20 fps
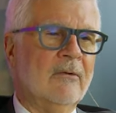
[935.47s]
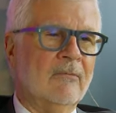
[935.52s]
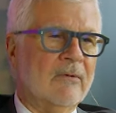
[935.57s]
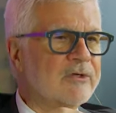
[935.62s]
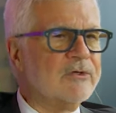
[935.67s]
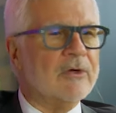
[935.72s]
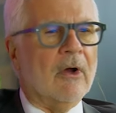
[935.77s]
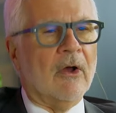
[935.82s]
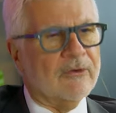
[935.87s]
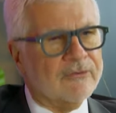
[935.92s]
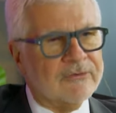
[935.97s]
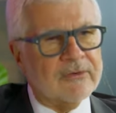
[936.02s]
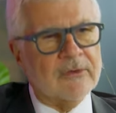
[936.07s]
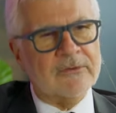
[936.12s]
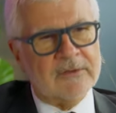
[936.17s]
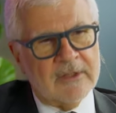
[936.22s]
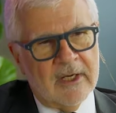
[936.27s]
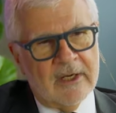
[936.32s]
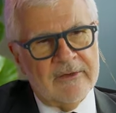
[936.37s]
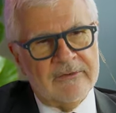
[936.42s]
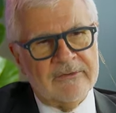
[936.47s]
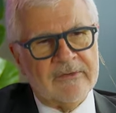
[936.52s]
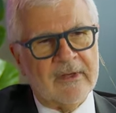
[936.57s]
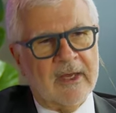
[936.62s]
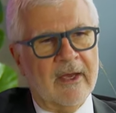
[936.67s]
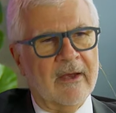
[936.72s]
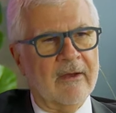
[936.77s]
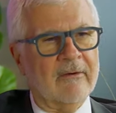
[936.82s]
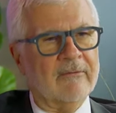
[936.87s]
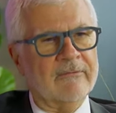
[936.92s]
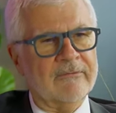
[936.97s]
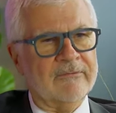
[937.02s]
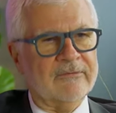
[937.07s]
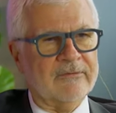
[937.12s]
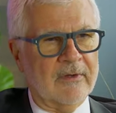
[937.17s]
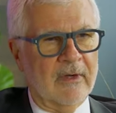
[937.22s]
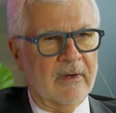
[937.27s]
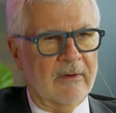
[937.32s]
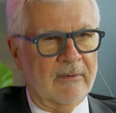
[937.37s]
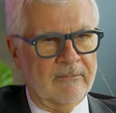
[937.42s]
which also does have
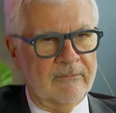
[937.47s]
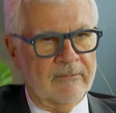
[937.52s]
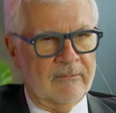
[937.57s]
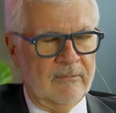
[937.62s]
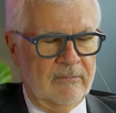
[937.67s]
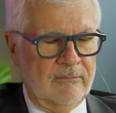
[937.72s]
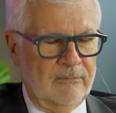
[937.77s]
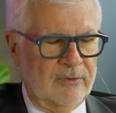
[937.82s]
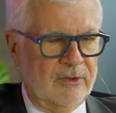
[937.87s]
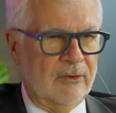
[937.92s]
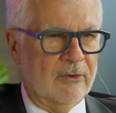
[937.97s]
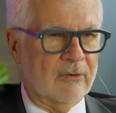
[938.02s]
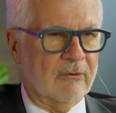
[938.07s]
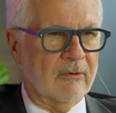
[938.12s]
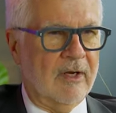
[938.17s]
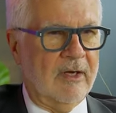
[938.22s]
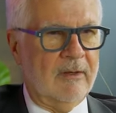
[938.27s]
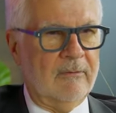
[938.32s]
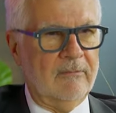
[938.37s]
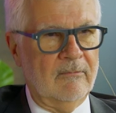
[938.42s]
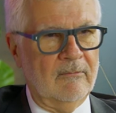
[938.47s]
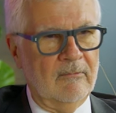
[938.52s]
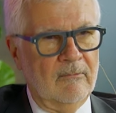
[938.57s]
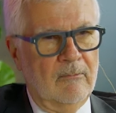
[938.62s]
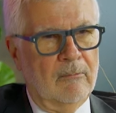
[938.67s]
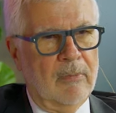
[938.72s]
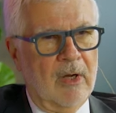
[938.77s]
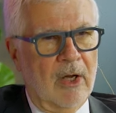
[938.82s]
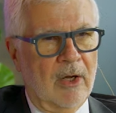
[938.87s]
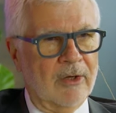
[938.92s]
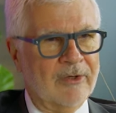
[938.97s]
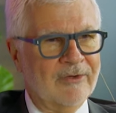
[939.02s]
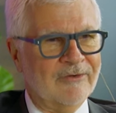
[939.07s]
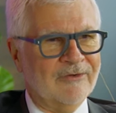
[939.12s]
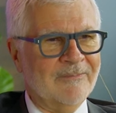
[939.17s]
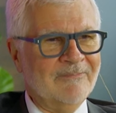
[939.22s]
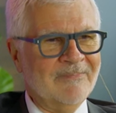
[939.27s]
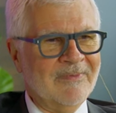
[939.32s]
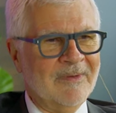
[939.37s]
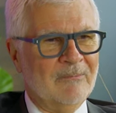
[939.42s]
some butyrate
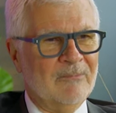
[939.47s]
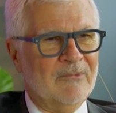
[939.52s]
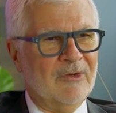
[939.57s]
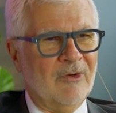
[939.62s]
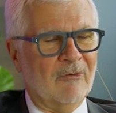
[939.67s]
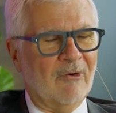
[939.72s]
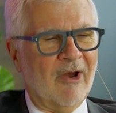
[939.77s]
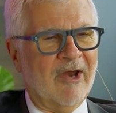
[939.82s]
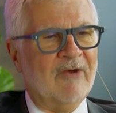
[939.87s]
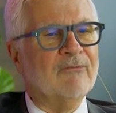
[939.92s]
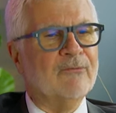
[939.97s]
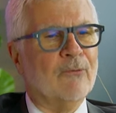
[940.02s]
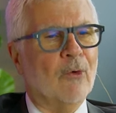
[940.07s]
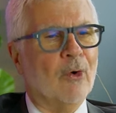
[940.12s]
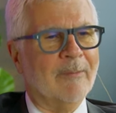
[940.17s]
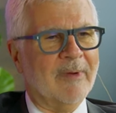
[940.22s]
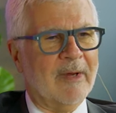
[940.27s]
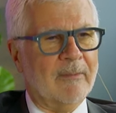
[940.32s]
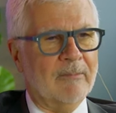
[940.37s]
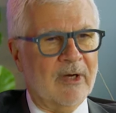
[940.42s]
bugs, mm-hmm. butyrate forming